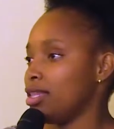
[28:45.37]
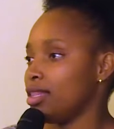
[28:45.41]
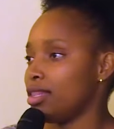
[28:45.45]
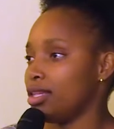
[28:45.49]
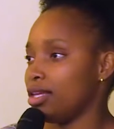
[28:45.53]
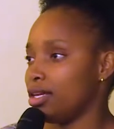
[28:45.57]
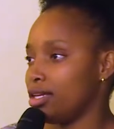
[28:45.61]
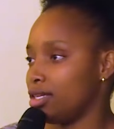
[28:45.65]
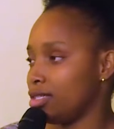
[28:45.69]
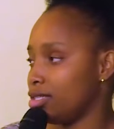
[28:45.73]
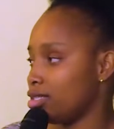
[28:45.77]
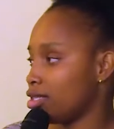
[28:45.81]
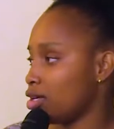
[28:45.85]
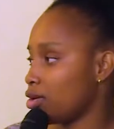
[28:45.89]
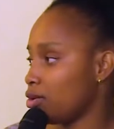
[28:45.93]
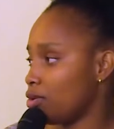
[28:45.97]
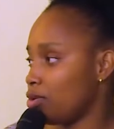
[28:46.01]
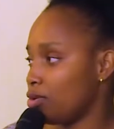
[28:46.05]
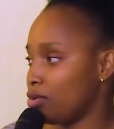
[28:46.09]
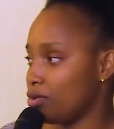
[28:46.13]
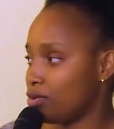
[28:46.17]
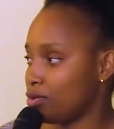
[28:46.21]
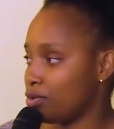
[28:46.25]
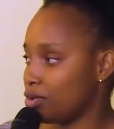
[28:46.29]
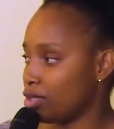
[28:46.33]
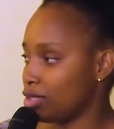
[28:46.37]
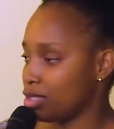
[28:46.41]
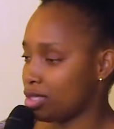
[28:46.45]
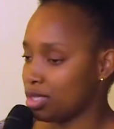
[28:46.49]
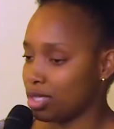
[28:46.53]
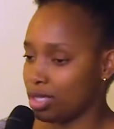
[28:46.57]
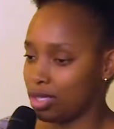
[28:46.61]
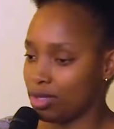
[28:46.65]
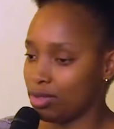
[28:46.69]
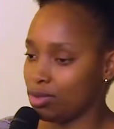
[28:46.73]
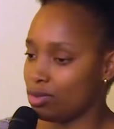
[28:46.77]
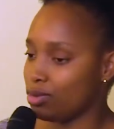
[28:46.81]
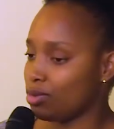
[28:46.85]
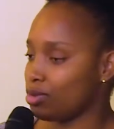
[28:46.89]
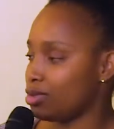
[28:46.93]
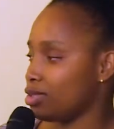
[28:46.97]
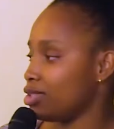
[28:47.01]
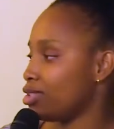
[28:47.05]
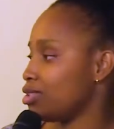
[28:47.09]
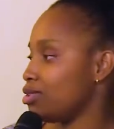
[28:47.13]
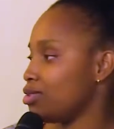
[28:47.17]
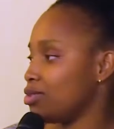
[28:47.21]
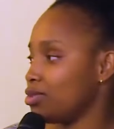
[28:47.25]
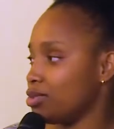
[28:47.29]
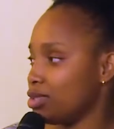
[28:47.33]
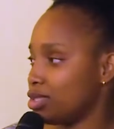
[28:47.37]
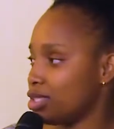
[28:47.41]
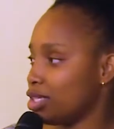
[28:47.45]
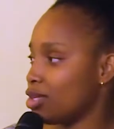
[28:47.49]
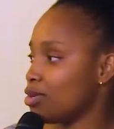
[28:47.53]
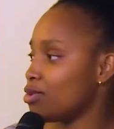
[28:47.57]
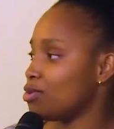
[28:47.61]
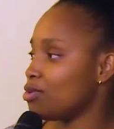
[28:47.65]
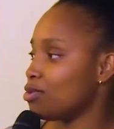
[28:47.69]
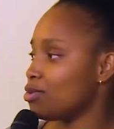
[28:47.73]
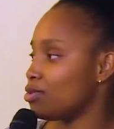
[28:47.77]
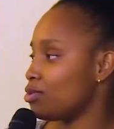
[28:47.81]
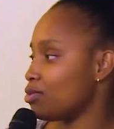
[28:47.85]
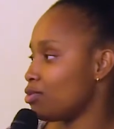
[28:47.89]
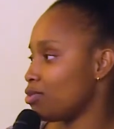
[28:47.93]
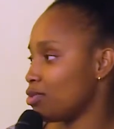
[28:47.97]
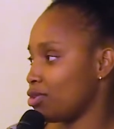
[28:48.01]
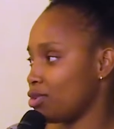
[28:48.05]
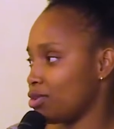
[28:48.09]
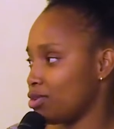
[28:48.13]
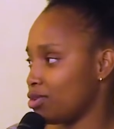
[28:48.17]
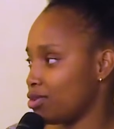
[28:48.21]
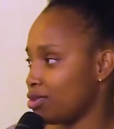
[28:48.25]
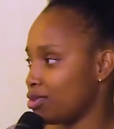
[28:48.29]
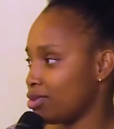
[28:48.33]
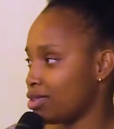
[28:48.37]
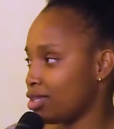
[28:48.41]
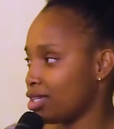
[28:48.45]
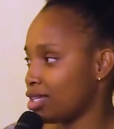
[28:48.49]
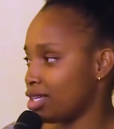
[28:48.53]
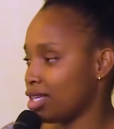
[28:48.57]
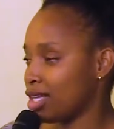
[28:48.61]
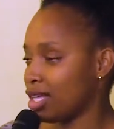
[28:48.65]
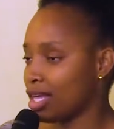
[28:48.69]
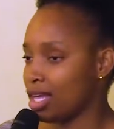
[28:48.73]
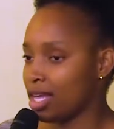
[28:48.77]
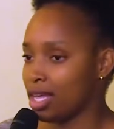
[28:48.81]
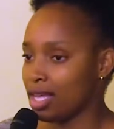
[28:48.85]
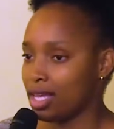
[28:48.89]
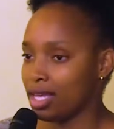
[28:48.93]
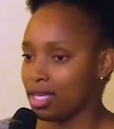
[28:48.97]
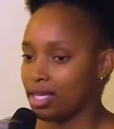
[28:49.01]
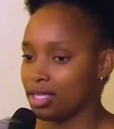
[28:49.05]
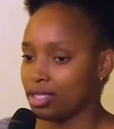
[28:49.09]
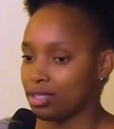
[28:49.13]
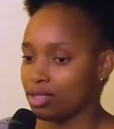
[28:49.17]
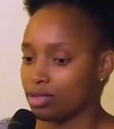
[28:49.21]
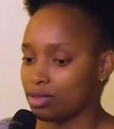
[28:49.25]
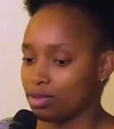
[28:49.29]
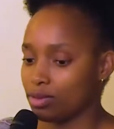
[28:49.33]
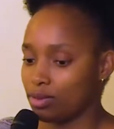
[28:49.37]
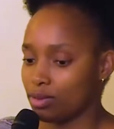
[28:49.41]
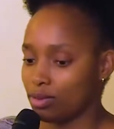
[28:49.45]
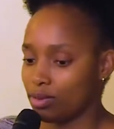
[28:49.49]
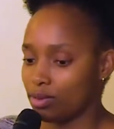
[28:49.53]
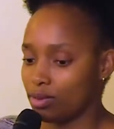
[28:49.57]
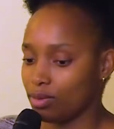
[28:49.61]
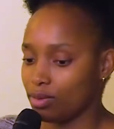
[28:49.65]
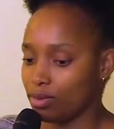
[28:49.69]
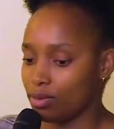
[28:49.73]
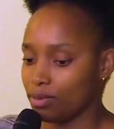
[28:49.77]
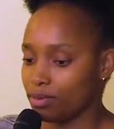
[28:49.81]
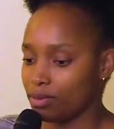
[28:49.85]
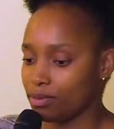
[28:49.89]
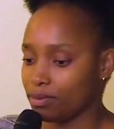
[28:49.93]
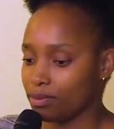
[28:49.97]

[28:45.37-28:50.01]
then it's a go. It's a no. It's a no for you. So